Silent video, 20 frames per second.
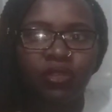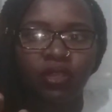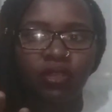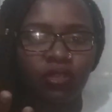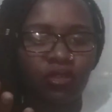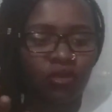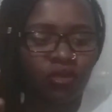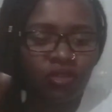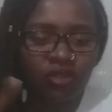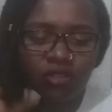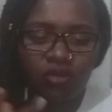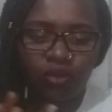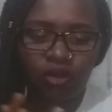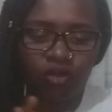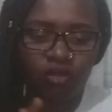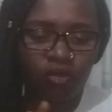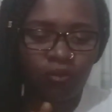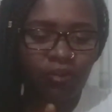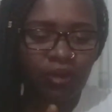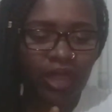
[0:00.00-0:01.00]
you notice when
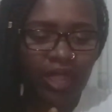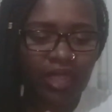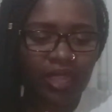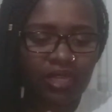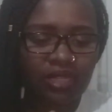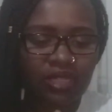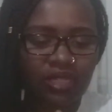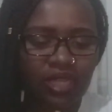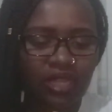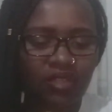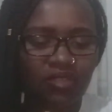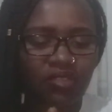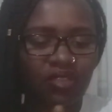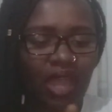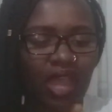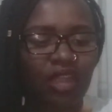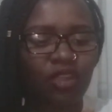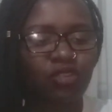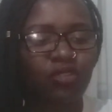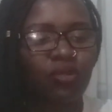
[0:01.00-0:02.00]
you apply it, it's
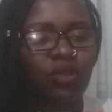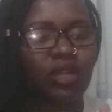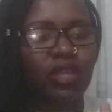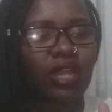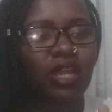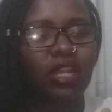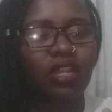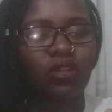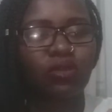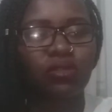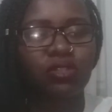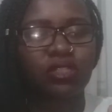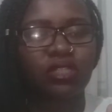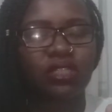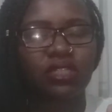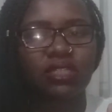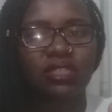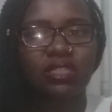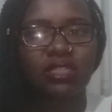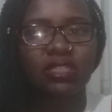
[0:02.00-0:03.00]
actually a lot.
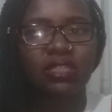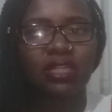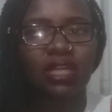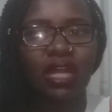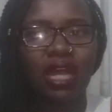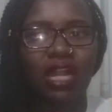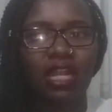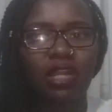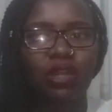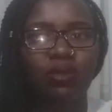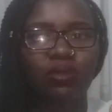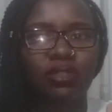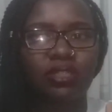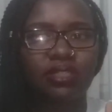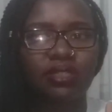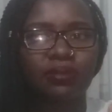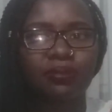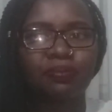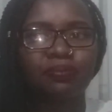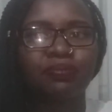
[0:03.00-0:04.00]
It's a lot.
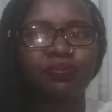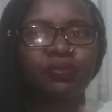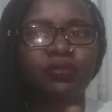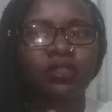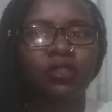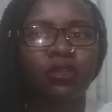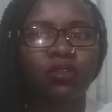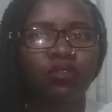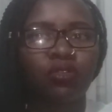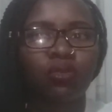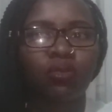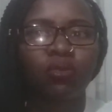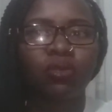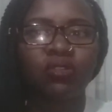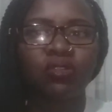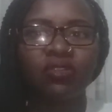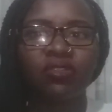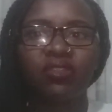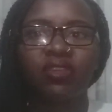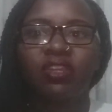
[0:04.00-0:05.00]
So what
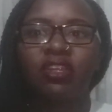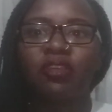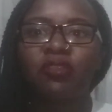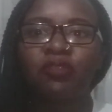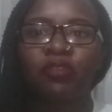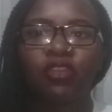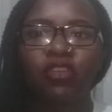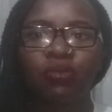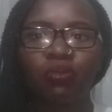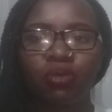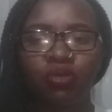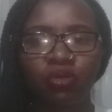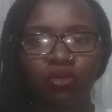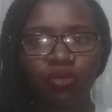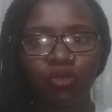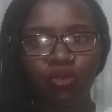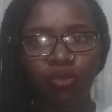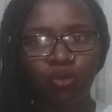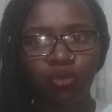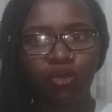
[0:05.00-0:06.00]
is the difference between
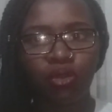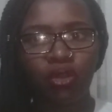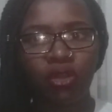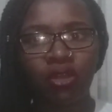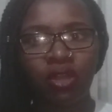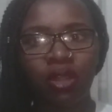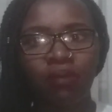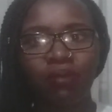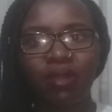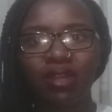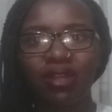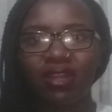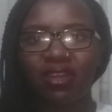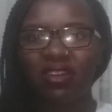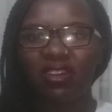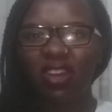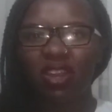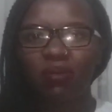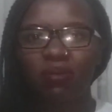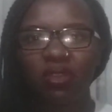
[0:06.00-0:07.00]
pseudo cream and the
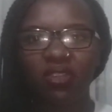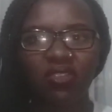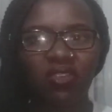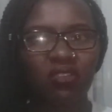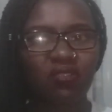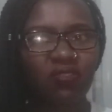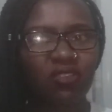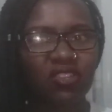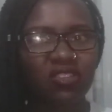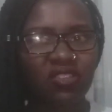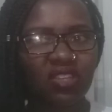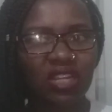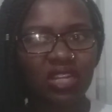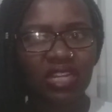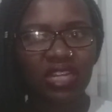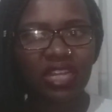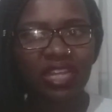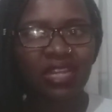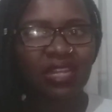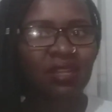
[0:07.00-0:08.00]
Remis and
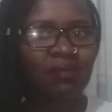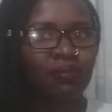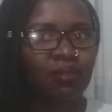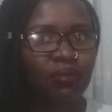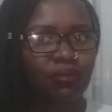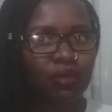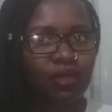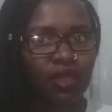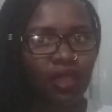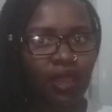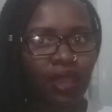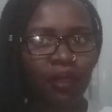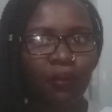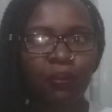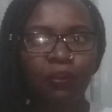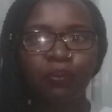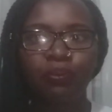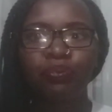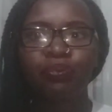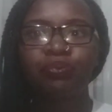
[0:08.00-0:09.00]
Vaseline in baby care?
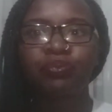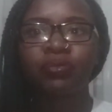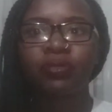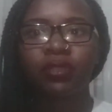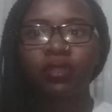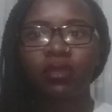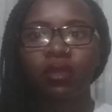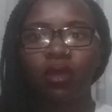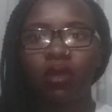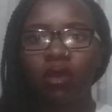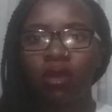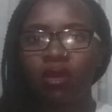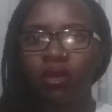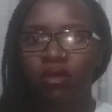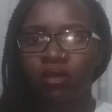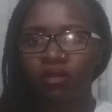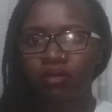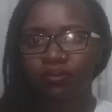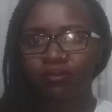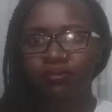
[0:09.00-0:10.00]

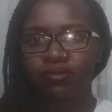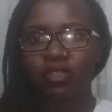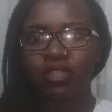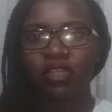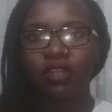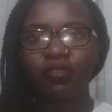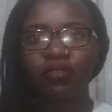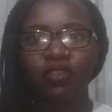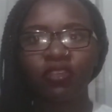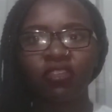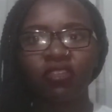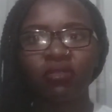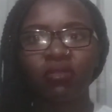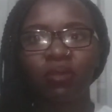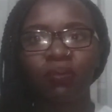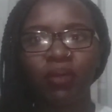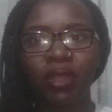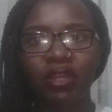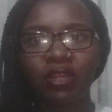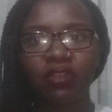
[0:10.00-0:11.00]
The
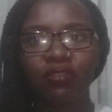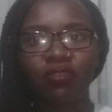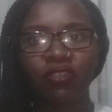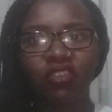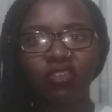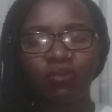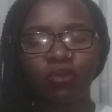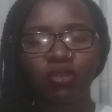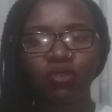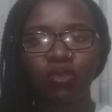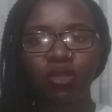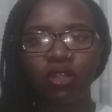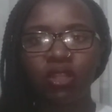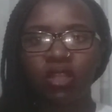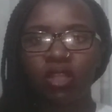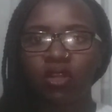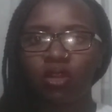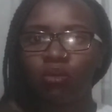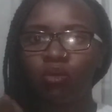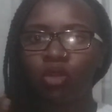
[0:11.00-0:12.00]
main difference between
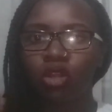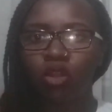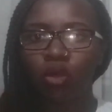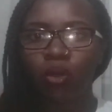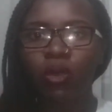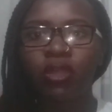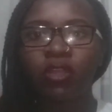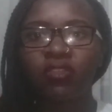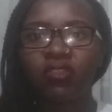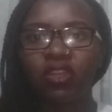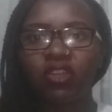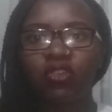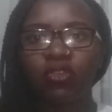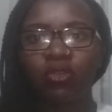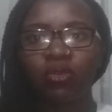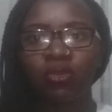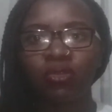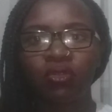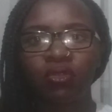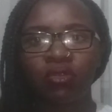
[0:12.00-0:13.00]
the normal oils that you
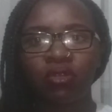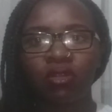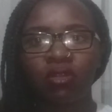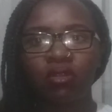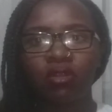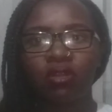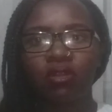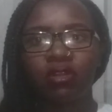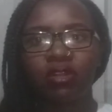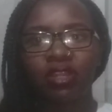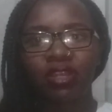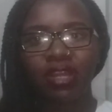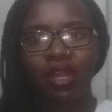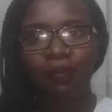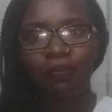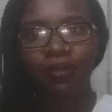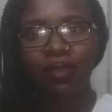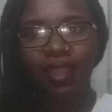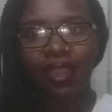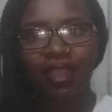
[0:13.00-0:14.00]
use on the
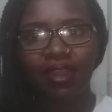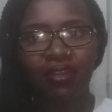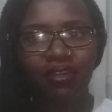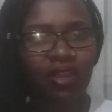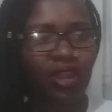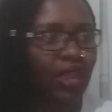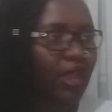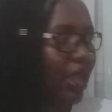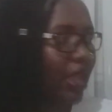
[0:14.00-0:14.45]
nappy area